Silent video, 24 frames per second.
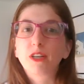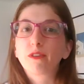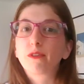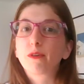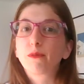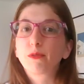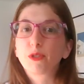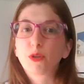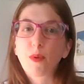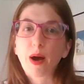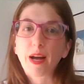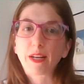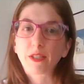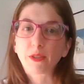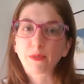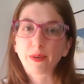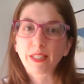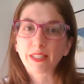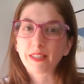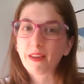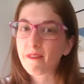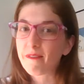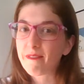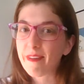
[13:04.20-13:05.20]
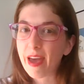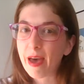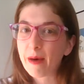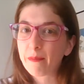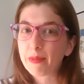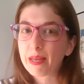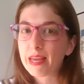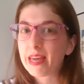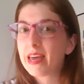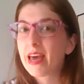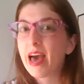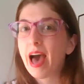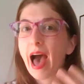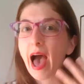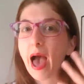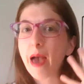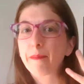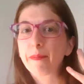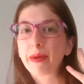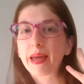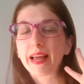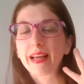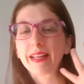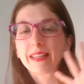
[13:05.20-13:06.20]
in a room to watch Erasing Family.
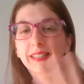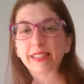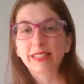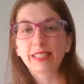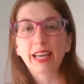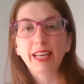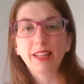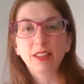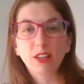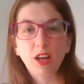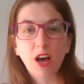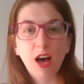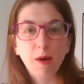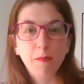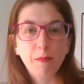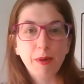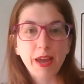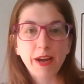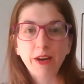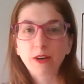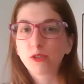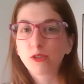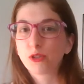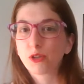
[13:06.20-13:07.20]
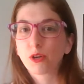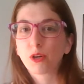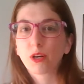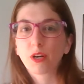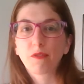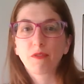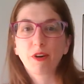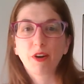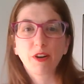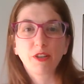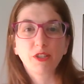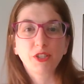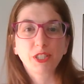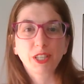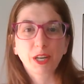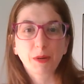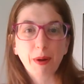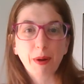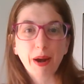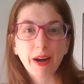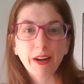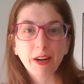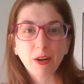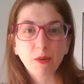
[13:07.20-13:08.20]
I'm getting state lawmakers who are going to vote on shared
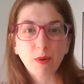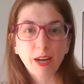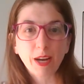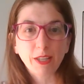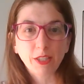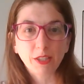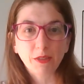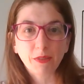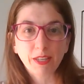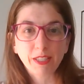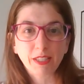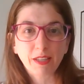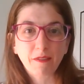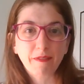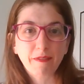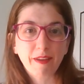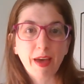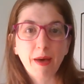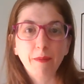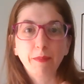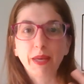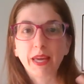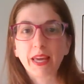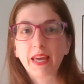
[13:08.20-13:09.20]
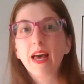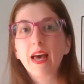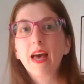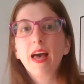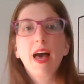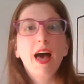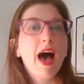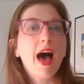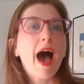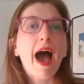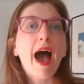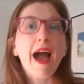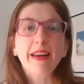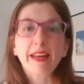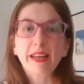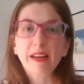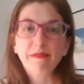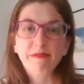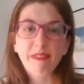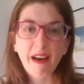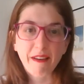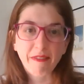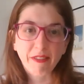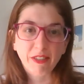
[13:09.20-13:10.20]
parenting to watch Erasing Family. I
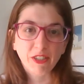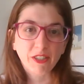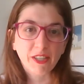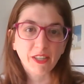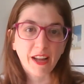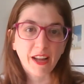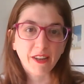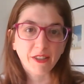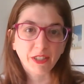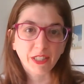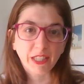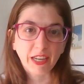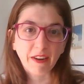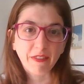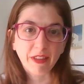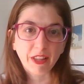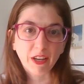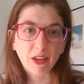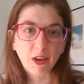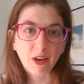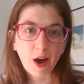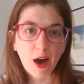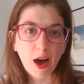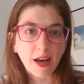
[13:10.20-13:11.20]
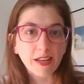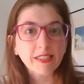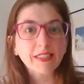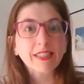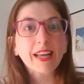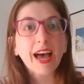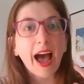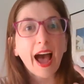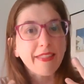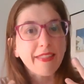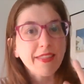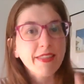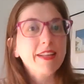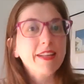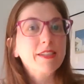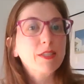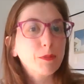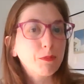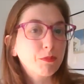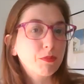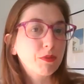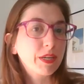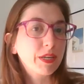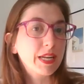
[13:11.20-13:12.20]
need $500 to cover the cost. I think that's
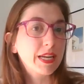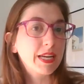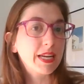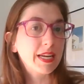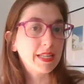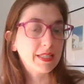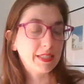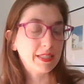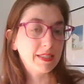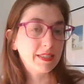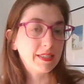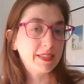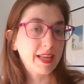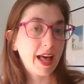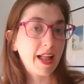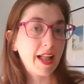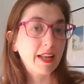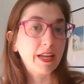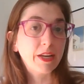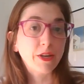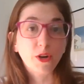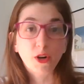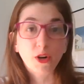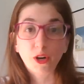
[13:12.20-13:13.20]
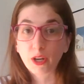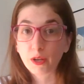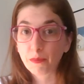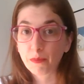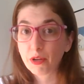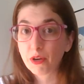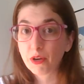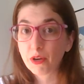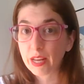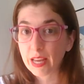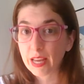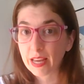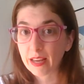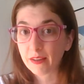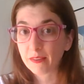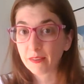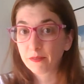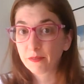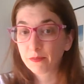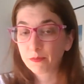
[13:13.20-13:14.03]
a pretty easy sell in your community.